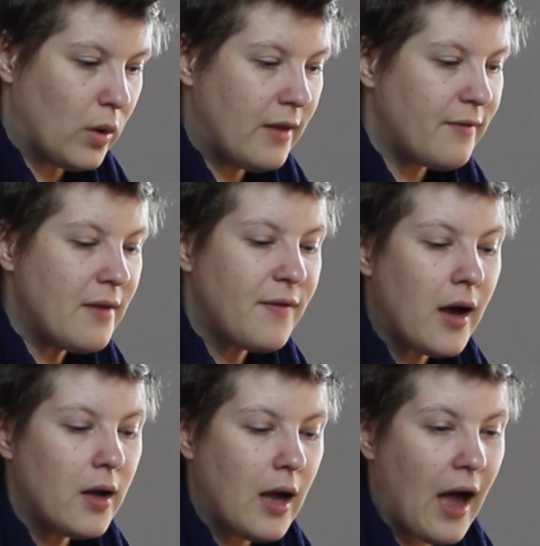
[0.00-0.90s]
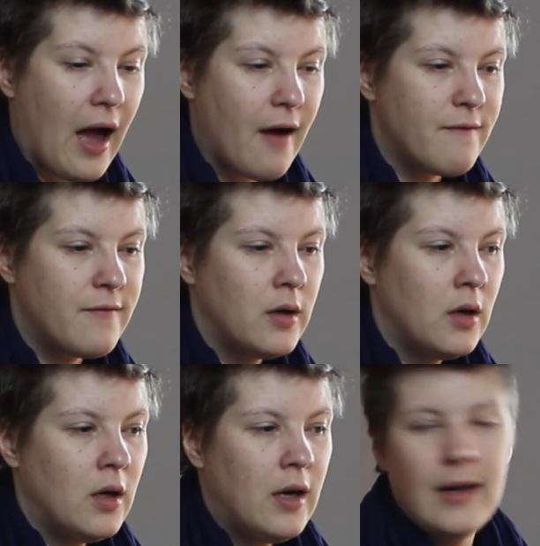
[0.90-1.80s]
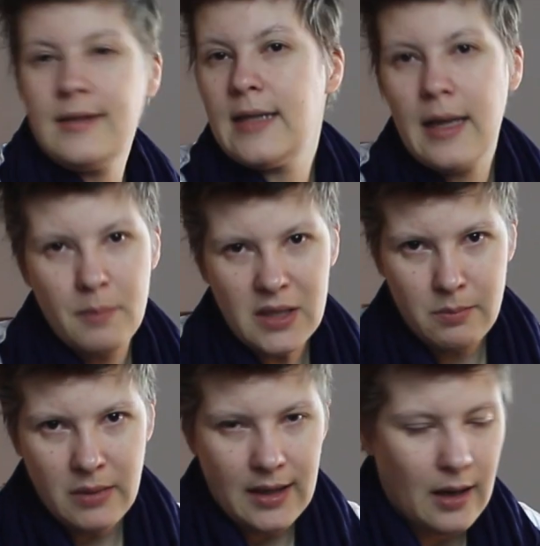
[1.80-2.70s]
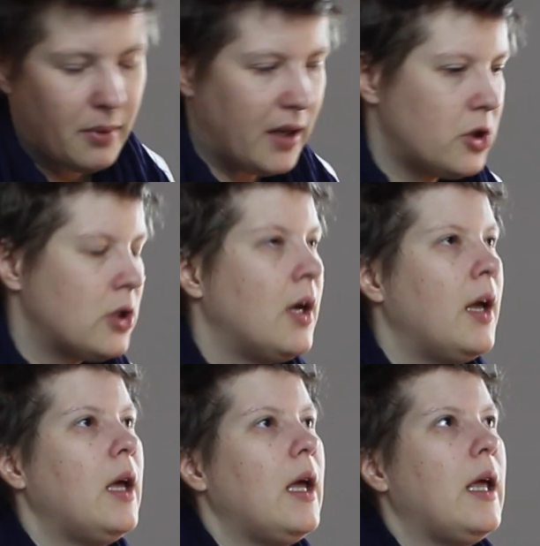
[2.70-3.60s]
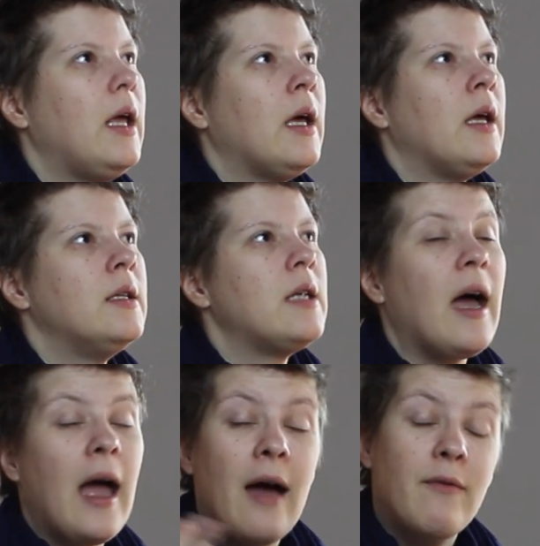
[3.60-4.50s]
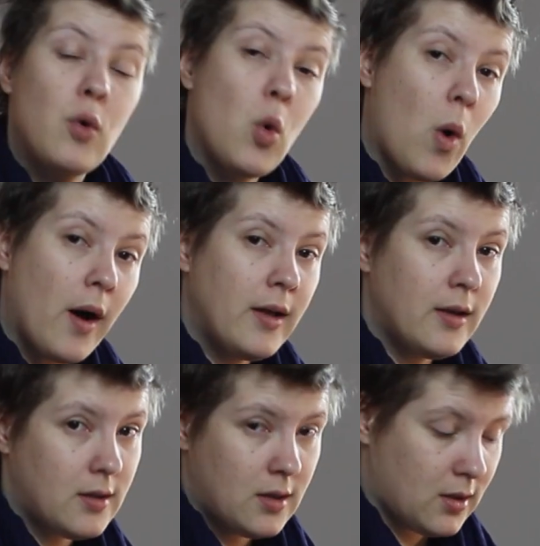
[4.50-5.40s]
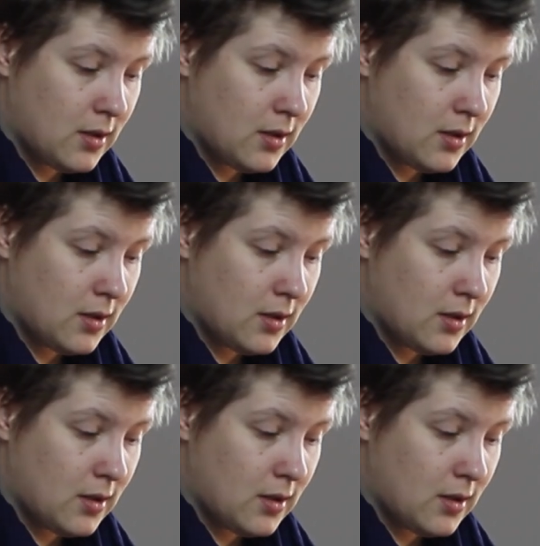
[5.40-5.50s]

if I have, let's say, a mixed media page, and I have quite